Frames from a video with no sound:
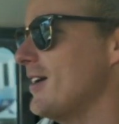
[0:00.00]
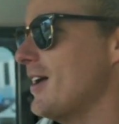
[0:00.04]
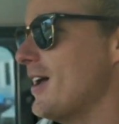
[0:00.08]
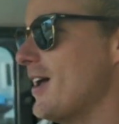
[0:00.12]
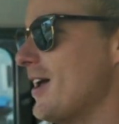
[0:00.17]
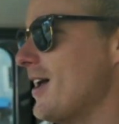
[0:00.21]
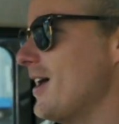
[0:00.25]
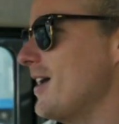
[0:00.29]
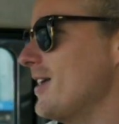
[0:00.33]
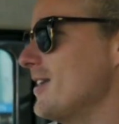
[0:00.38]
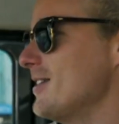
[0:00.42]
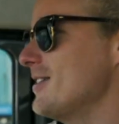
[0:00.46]

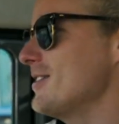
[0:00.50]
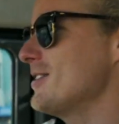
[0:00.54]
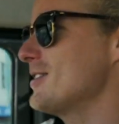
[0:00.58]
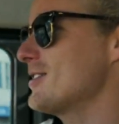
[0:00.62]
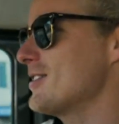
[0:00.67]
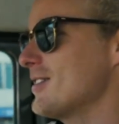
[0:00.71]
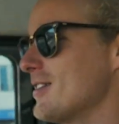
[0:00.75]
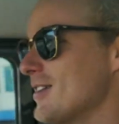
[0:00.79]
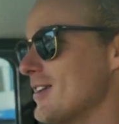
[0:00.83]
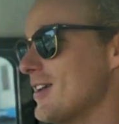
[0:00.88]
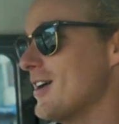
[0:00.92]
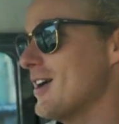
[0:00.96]
and
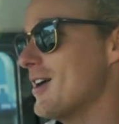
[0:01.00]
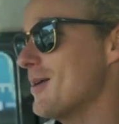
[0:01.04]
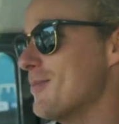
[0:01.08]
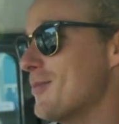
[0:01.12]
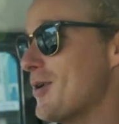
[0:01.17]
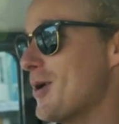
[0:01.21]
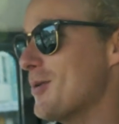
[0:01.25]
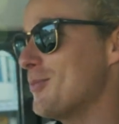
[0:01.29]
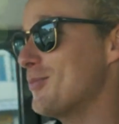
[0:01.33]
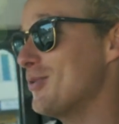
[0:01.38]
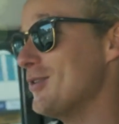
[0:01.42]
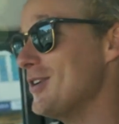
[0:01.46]

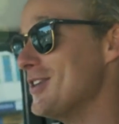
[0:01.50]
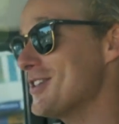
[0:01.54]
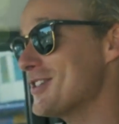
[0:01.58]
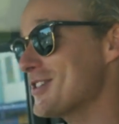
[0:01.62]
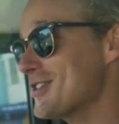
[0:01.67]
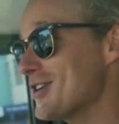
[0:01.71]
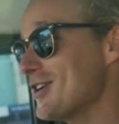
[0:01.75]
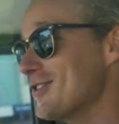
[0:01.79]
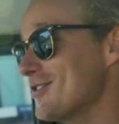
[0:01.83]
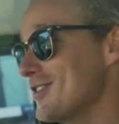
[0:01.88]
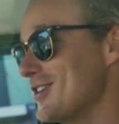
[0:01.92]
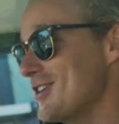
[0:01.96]
um, I'm pretty
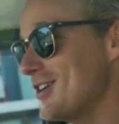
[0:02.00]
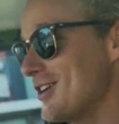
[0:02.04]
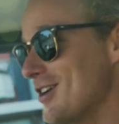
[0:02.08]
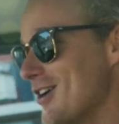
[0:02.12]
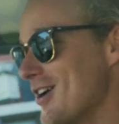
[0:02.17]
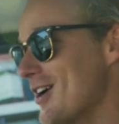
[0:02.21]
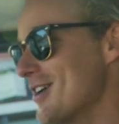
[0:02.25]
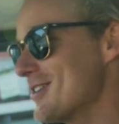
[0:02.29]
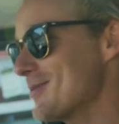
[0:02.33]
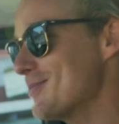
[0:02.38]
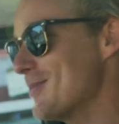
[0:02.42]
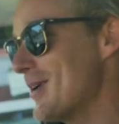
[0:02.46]
stoked that you
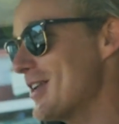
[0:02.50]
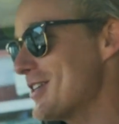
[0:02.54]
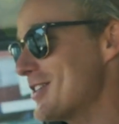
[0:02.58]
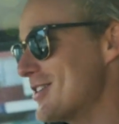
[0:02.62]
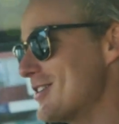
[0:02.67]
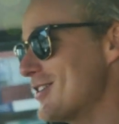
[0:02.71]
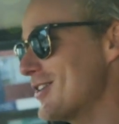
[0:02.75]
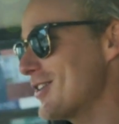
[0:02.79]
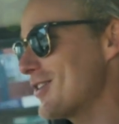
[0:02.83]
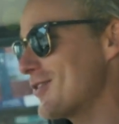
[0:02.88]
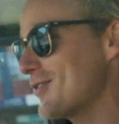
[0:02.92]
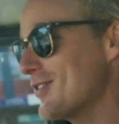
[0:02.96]
guys
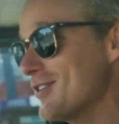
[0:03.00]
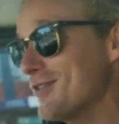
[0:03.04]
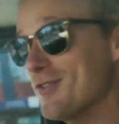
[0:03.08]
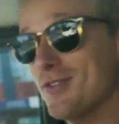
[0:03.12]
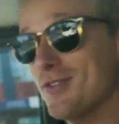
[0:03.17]
mentioned it three or